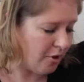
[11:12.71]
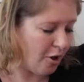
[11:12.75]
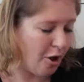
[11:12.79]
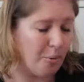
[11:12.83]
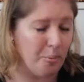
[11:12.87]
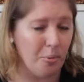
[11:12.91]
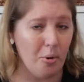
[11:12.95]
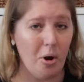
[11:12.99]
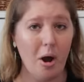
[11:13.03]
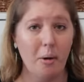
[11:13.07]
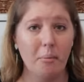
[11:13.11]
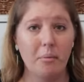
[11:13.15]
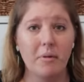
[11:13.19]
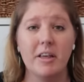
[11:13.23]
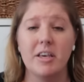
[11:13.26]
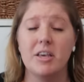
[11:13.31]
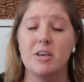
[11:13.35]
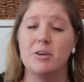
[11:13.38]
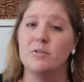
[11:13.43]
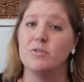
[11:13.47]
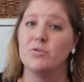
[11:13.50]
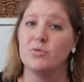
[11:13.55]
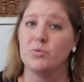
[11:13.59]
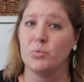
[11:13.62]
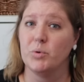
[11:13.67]
I'll probably
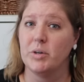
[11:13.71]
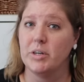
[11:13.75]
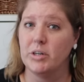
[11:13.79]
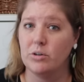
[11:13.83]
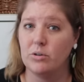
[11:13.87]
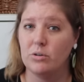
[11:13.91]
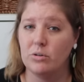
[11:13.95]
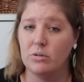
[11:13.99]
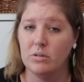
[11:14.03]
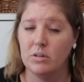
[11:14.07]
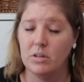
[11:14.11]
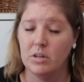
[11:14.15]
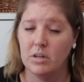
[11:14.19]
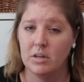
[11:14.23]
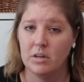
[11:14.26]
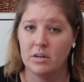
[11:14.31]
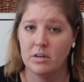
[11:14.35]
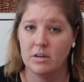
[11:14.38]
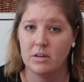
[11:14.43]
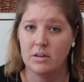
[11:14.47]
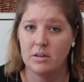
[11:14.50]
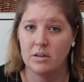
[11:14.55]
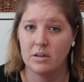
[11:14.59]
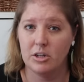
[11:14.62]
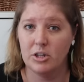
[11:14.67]
use real
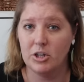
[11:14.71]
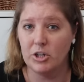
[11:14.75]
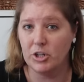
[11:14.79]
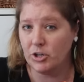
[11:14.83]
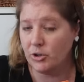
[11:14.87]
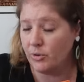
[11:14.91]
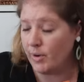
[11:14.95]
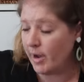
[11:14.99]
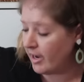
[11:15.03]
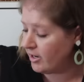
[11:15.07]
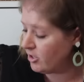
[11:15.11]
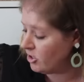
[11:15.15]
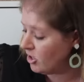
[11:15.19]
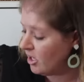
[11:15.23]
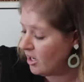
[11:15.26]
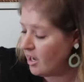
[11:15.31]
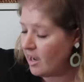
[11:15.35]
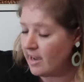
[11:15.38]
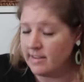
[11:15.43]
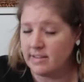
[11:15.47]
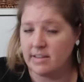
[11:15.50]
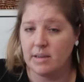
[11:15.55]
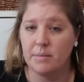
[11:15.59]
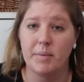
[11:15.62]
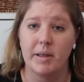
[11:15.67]
glue. I actually
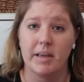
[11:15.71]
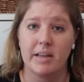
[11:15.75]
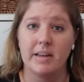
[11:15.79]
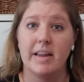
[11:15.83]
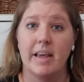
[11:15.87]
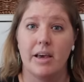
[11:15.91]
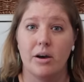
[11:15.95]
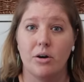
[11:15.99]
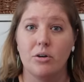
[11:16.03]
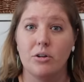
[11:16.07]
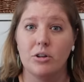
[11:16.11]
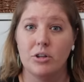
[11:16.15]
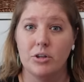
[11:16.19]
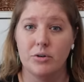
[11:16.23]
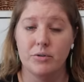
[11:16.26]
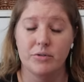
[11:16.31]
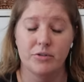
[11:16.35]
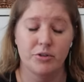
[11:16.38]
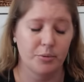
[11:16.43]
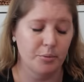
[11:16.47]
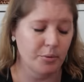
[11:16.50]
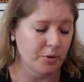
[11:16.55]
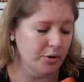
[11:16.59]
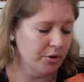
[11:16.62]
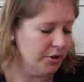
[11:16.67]
got some like nail glue,
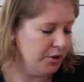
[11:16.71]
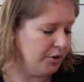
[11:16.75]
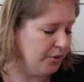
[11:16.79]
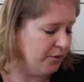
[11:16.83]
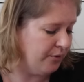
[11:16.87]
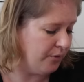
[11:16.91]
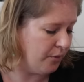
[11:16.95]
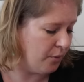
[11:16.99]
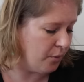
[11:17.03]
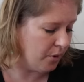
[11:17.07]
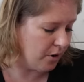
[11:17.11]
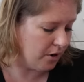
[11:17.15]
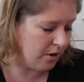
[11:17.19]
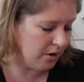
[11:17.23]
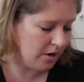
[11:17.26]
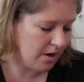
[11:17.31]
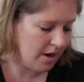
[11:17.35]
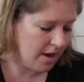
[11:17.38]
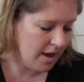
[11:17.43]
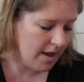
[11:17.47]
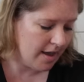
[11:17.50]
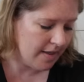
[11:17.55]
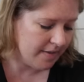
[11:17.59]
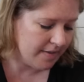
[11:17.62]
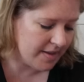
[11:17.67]
super glue for
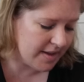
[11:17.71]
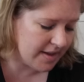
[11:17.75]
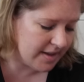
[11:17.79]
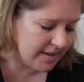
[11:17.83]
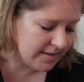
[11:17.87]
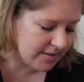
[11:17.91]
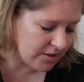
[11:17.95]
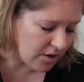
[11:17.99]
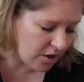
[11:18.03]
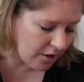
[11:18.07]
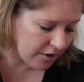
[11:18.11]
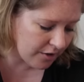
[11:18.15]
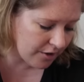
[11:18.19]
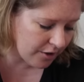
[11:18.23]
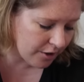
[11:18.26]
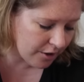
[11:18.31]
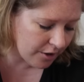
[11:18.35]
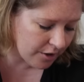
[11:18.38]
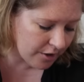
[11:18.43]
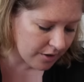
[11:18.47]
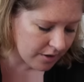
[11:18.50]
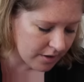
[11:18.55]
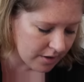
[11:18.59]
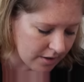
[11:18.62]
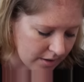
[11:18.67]
these on
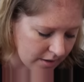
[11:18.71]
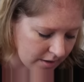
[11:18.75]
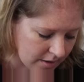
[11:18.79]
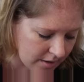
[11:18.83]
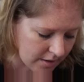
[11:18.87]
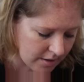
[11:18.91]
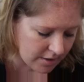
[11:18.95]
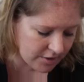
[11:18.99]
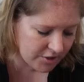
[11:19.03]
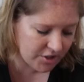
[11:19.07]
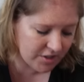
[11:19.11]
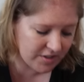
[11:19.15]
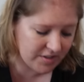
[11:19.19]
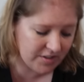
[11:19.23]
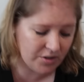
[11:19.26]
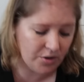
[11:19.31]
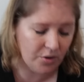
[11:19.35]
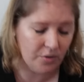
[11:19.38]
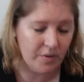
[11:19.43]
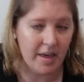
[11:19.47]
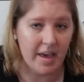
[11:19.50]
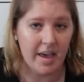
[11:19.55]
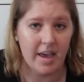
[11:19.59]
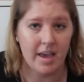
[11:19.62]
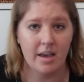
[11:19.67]
her just
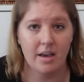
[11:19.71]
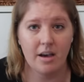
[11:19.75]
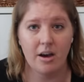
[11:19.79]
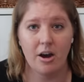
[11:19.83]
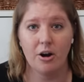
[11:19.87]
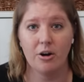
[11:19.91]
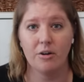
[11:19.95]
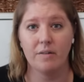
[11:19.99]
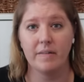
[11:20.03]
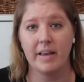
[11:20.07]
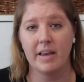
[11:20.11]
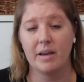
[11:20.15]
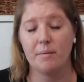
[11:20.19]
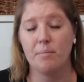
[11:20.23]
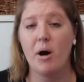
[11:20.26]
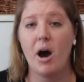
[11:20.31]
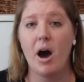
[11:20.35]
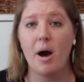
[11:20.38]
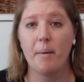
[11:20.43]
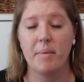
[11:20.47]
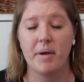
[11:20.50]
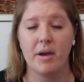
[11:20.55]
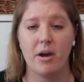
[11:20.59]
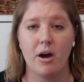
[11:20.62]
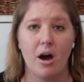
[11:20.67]
so they aren't like
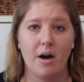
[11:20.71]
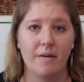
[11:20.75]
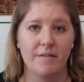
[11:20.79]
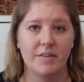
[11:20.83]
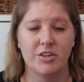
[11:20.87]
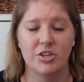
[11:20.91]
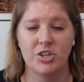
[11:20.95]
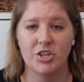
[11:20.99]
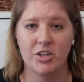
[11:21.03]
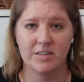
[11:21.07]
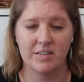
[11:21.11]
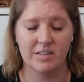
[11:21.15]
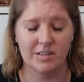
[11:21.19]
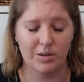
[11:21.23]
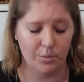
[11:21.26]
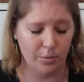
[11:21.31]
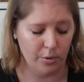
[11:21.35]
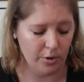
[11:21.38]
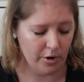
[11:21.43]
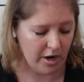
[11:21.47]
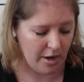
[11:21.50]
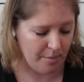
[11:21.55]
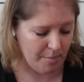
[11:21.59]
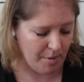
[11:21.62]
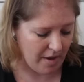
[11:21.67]
popping off and she has to
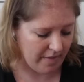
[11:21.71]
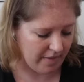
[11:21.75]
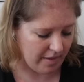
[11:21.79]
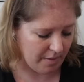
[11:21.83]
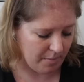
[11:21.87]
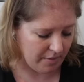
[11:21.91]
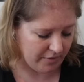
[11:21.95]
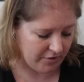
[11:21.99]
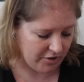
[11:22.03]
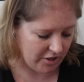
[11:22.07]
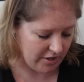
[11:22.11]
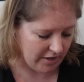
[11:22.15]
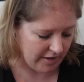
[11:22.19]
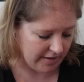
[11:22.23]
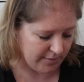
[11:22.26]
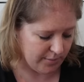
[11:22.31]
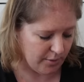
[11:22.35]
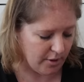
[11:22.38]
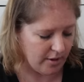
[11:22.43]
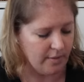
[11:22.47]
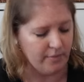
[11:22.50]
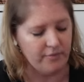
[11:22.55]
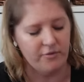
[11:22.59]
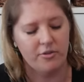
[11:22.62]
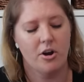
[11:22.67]
worry about them if she does
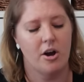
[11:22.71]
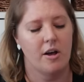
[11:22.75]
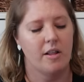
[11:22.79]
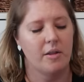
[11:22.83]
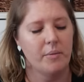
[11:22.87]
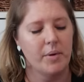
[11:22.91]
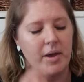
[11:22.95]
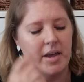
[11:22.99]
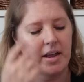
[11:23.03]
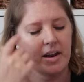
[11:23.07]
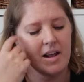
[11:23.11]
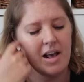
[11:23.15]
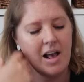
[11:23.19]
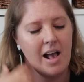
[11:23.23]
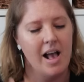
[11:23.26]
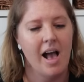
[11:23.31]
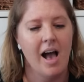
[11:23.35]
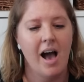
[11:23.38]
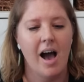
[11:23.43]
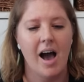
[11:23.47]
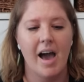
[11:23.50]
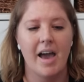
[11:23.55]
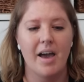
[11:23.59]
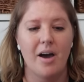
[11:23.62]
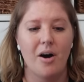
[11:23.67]
wear them for Halloween.
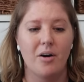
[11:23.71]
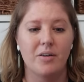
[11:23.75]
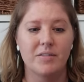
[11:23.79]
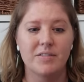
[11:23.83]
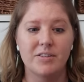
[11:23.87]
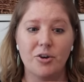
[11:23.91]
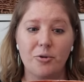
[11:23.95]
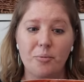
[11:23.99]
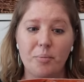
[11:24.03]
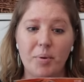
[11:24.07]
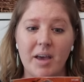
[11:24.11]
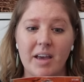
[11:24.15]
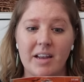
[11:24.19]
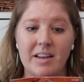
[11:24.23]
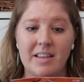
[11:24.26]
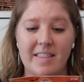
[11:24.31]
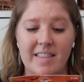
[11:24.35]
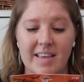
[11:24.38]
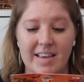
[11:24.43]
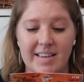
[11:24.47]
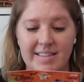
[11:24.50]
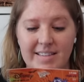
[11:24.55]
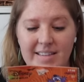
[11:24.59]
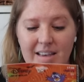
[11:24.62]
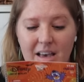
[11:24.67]
I also picked
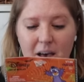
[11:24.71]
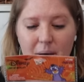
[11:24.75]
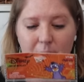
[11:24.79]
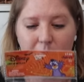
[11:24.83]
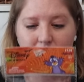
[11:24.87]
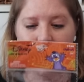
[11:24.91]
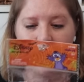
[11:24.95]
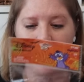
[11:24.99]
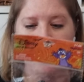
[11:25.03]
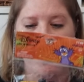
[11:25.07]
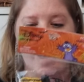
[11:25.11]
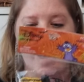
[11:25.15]
this up.